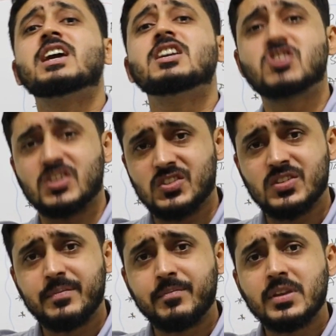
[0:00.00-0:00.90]

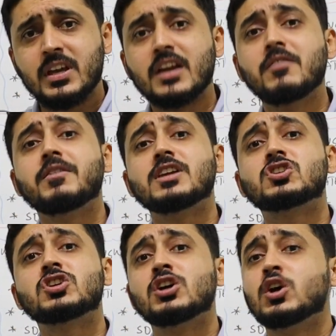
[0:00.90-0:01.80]
changes in
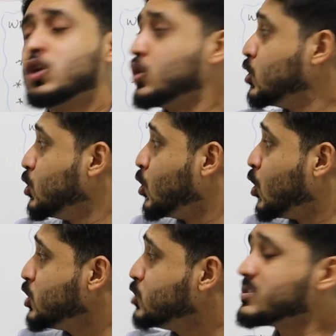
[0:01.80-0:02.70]
which
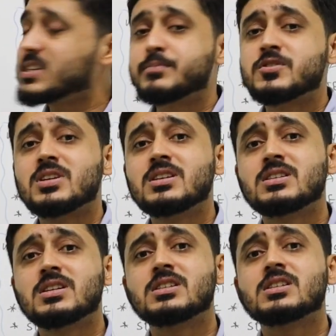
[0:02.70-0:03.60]
no new
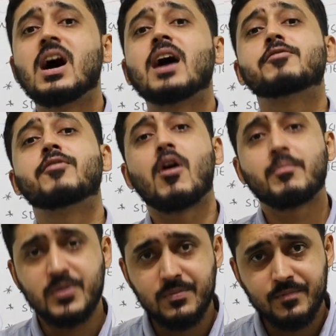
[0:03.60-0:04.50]
substances are
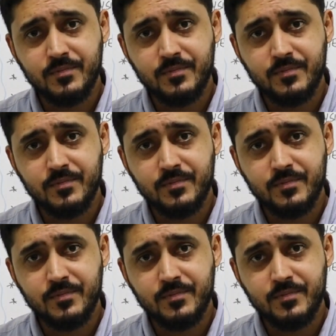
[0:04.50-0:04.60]
formed.